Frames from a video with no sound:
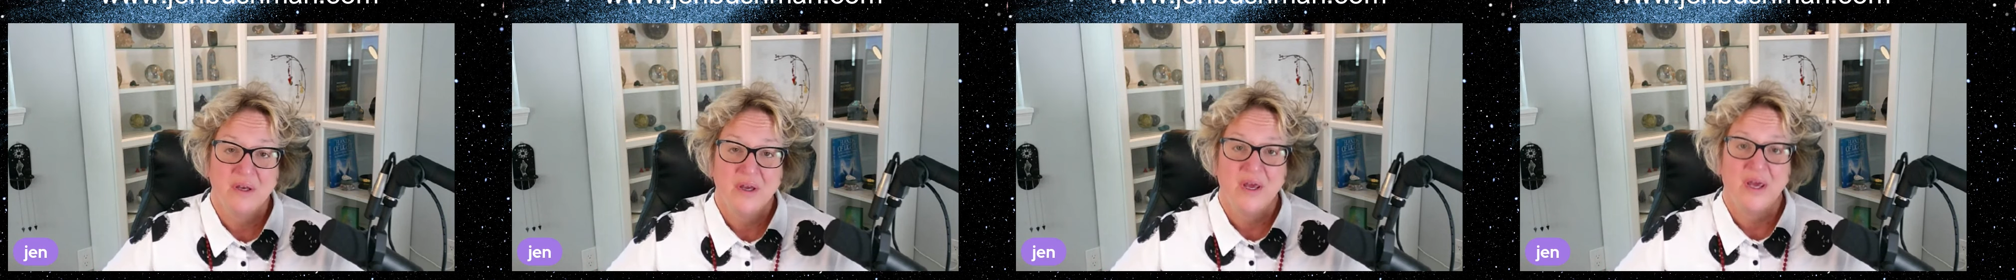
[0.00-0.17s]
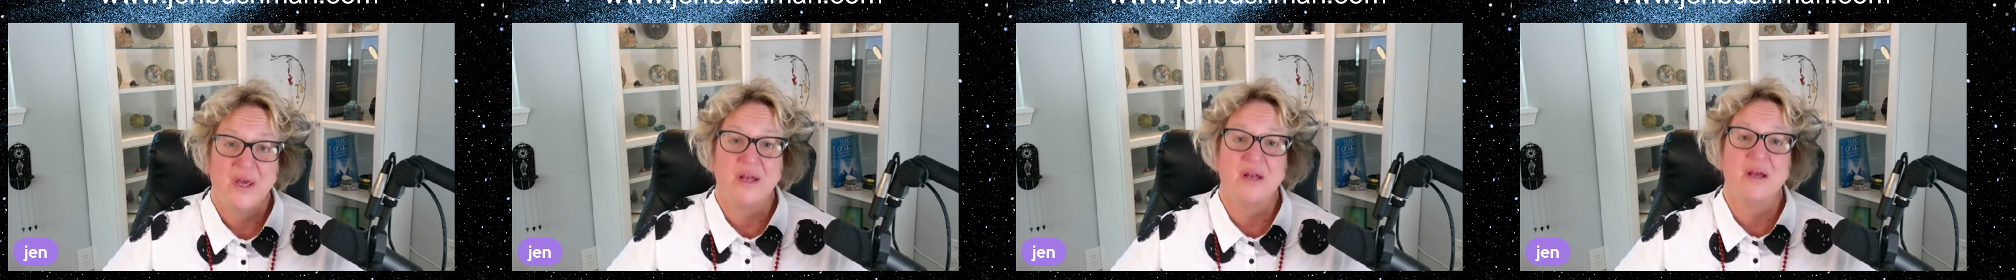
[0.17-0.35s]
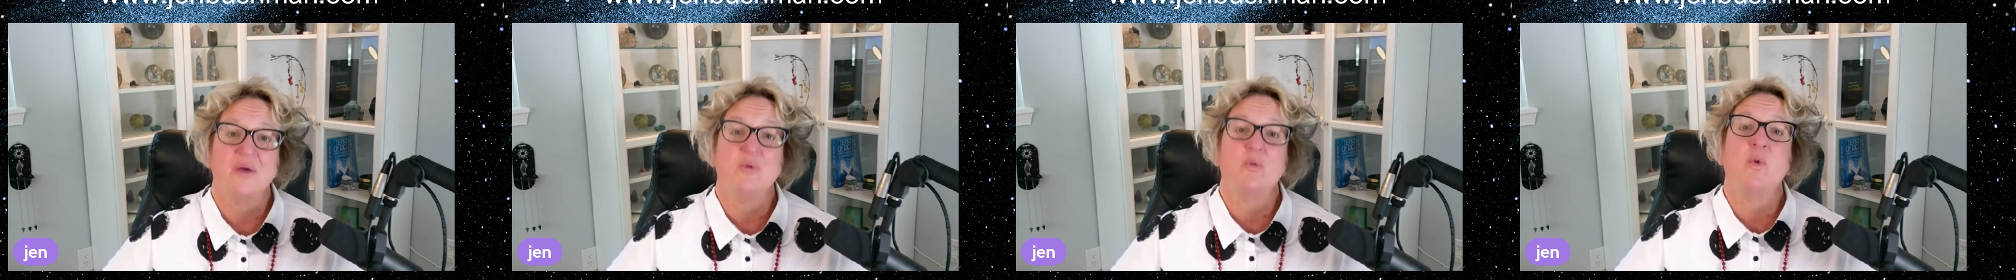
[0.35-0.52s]

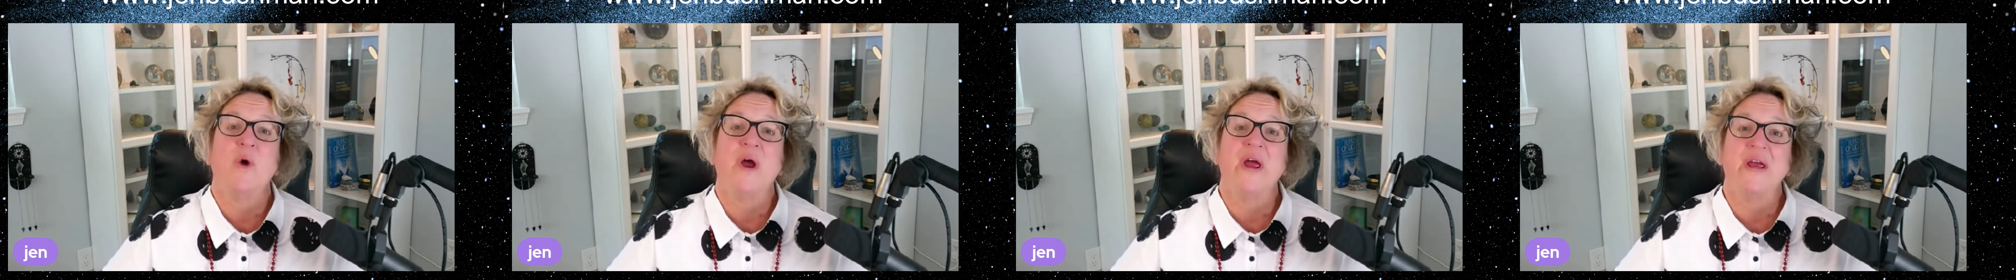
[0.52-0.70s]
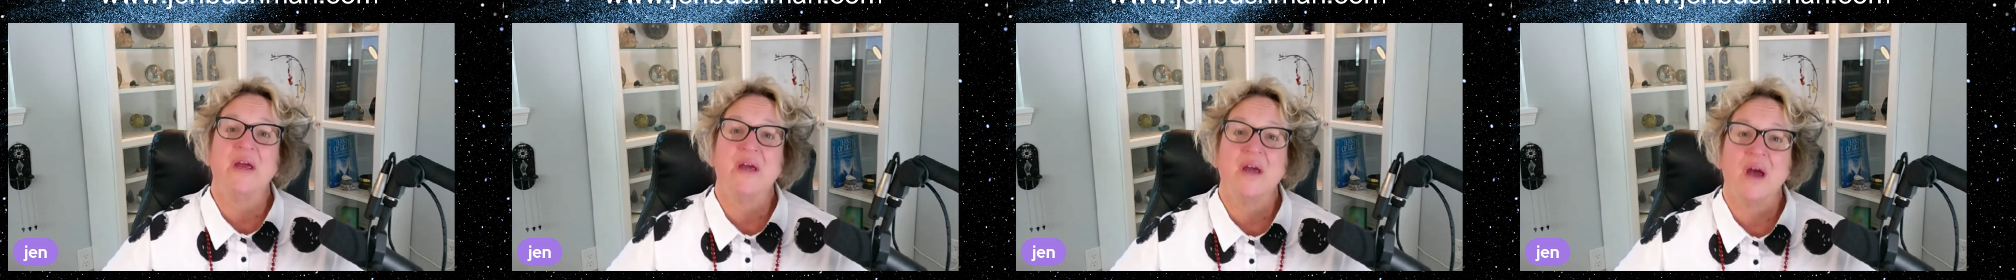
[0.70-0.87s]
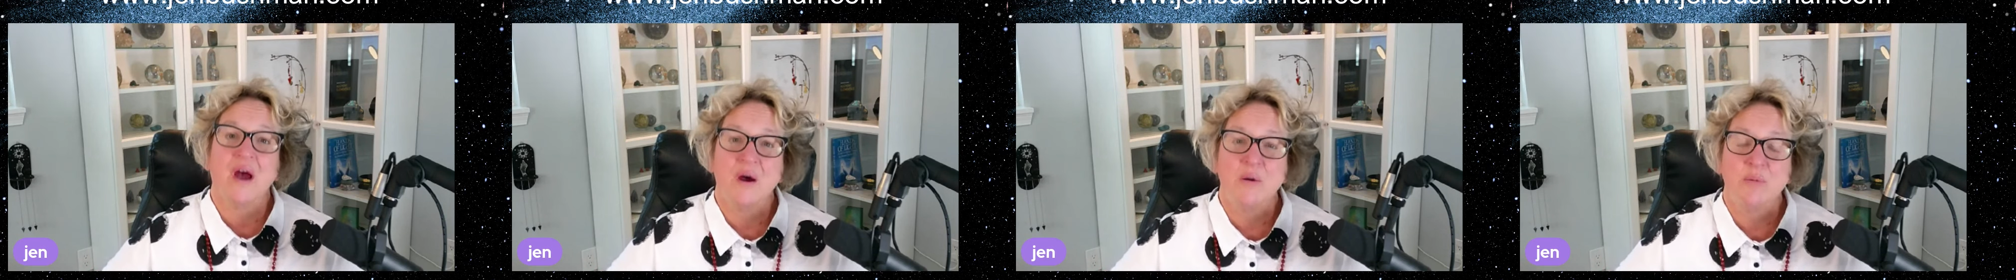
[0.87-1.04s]
and I
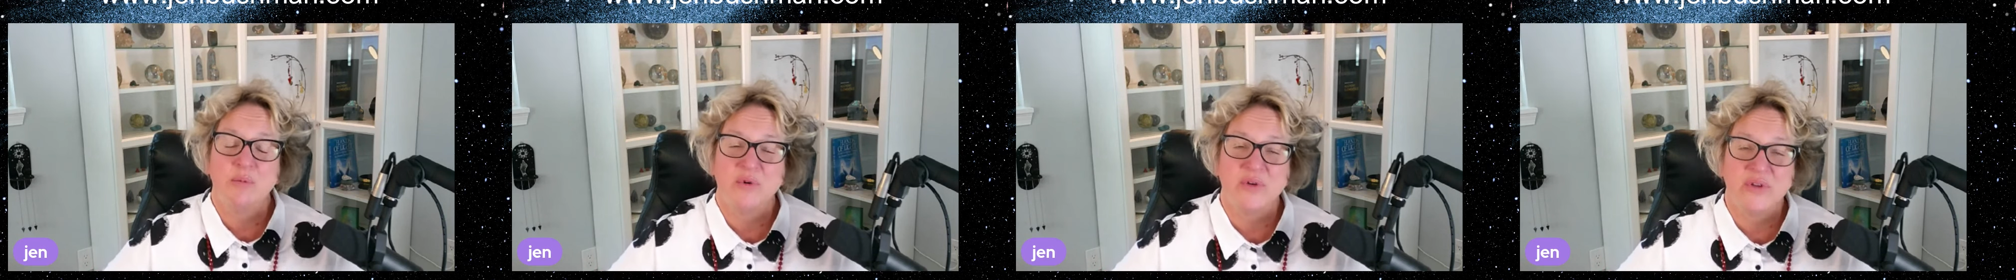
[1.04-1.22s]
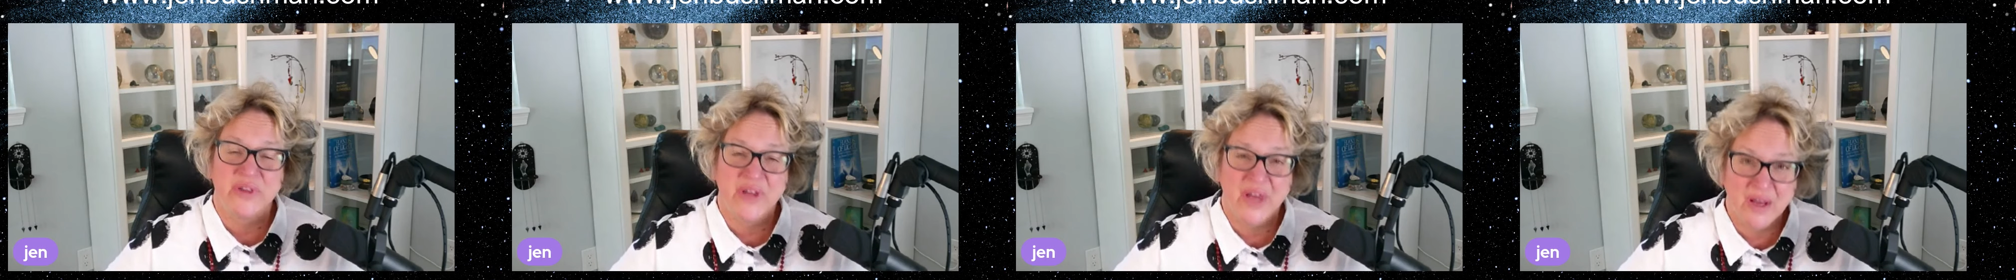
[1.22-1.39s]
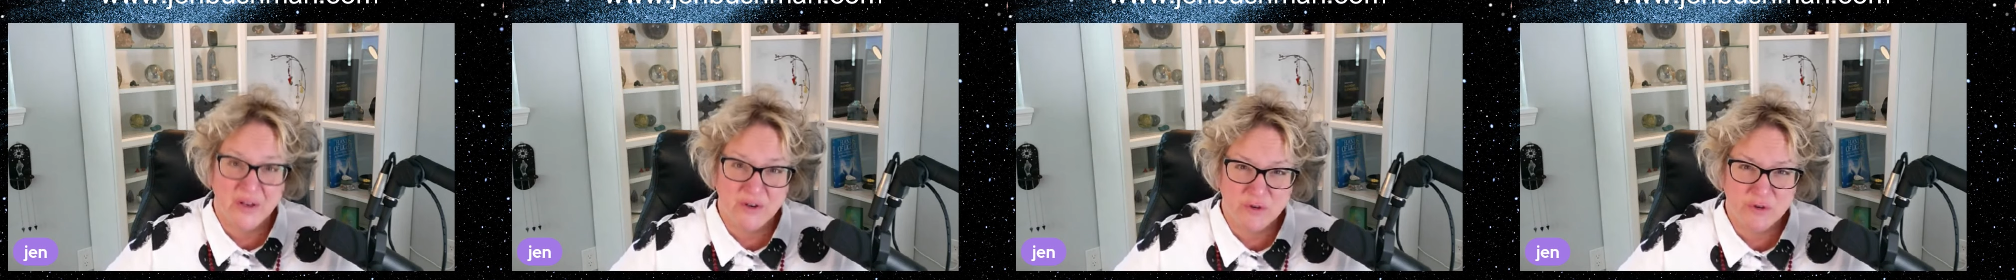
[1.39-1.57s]
wake up with
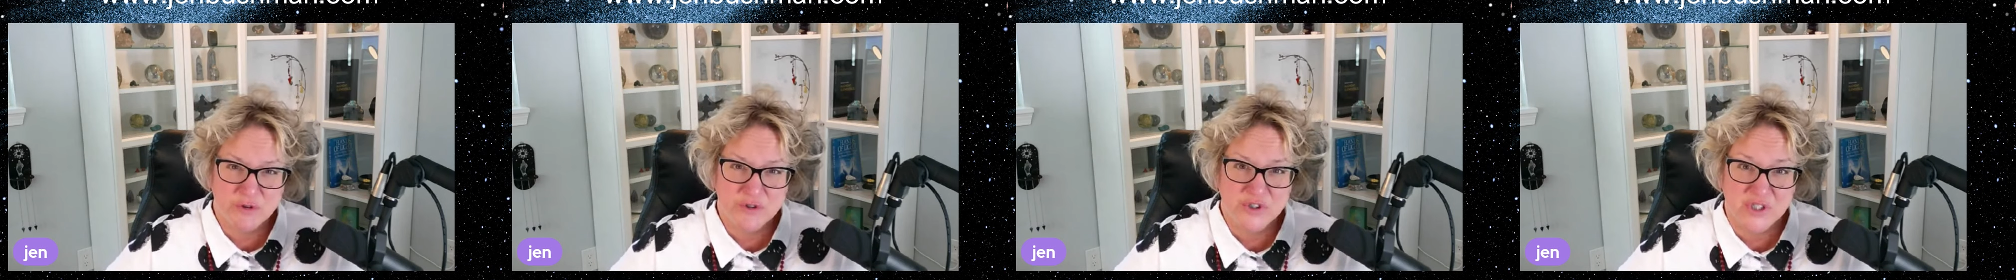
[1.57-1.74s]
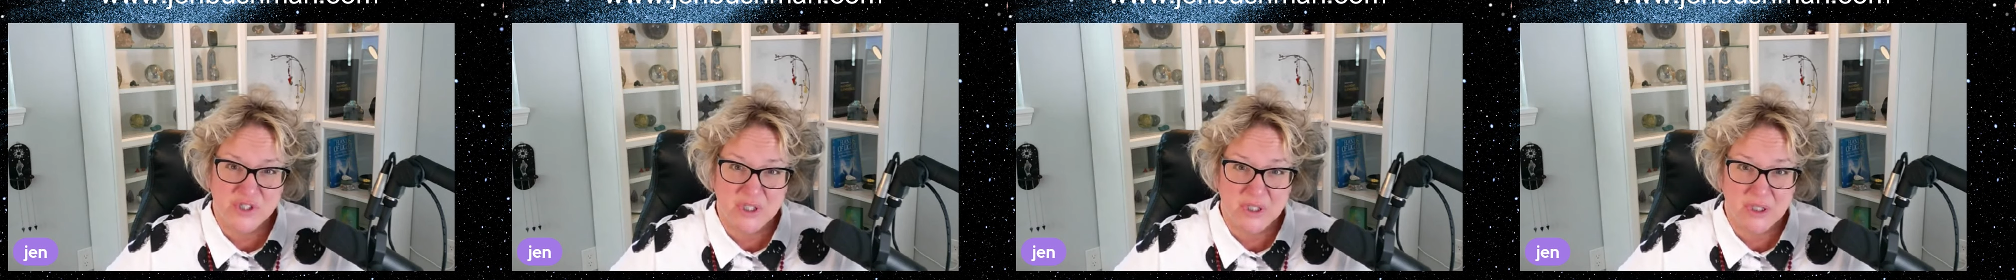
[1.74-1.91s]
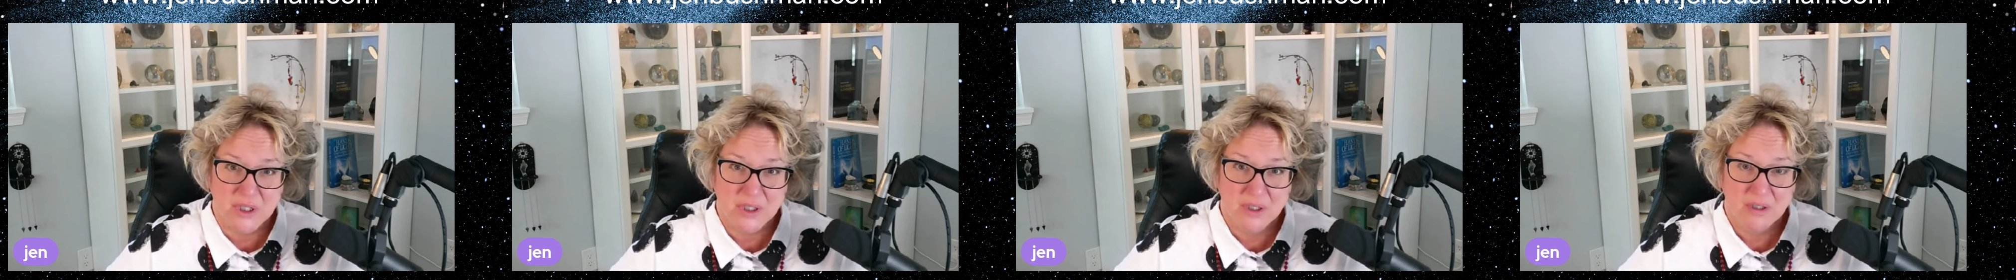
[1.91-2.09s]

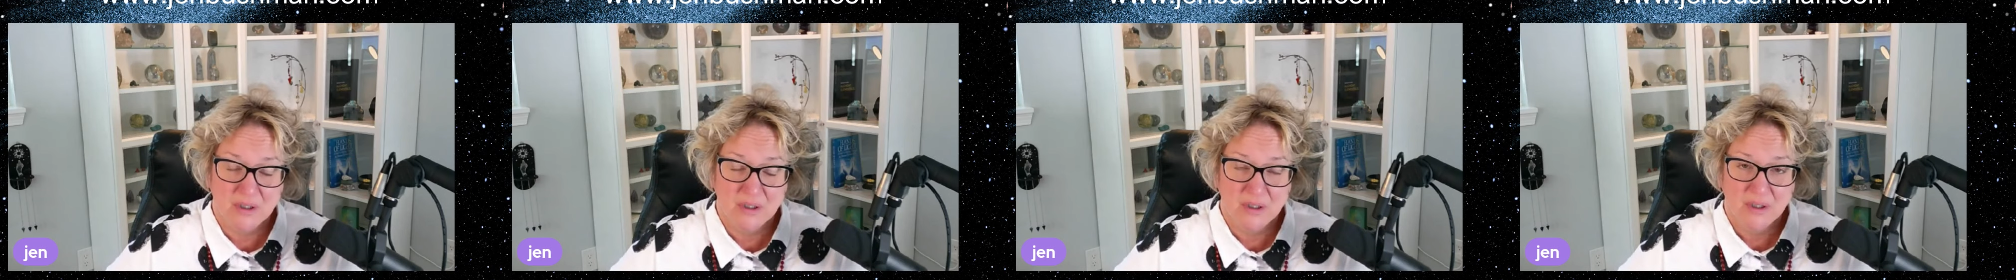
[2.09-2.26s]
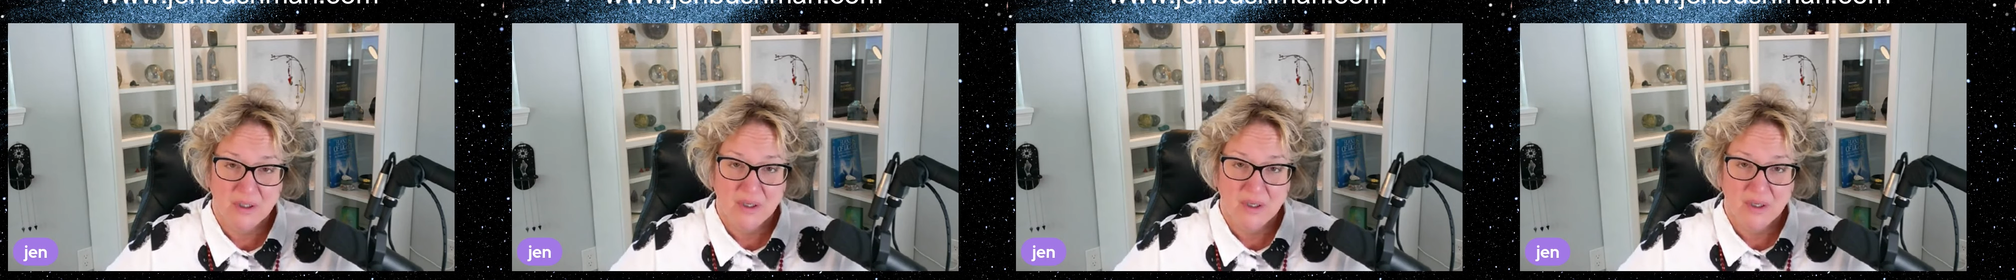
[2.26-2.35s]
energy,